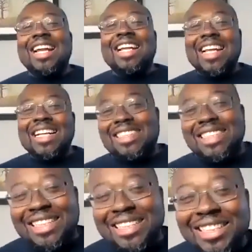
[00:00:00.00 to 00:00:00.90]
and
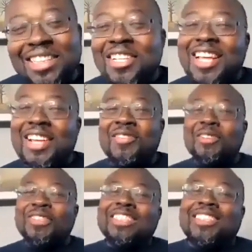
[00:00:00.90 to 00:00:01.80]
allegedly,
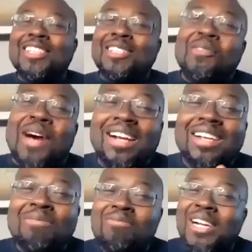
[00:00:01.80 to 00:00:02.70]
if you just took the
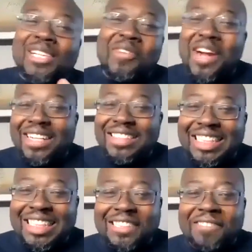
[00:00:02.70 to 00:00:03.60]
wires and plugged the
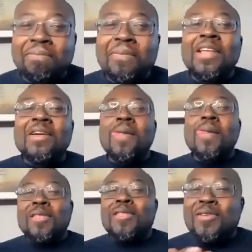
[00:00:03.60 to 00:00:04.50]
wires in,
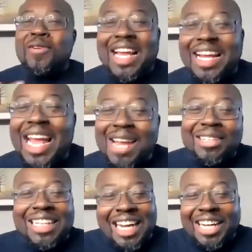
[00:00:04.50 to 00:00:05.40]
you get
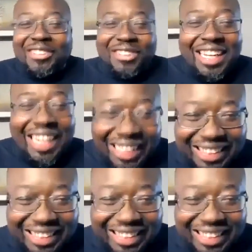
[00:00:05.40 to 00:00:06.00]
cable in the house.